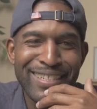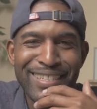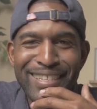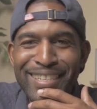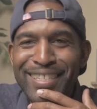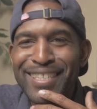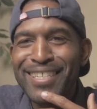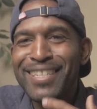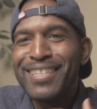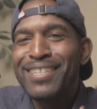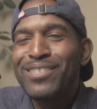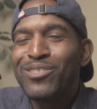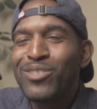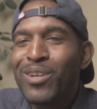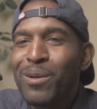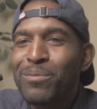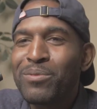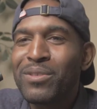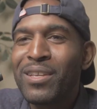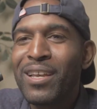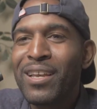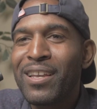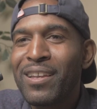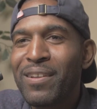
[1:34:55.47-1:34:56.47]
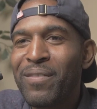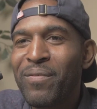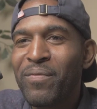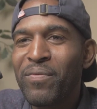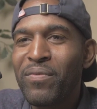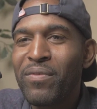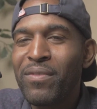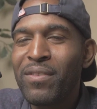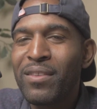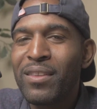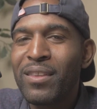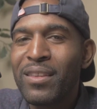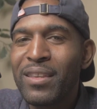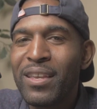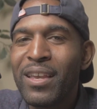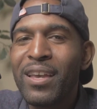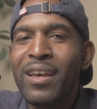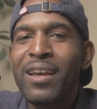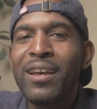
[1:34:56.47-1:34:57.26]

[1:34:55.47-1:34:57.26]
And then Trump's like, yeah,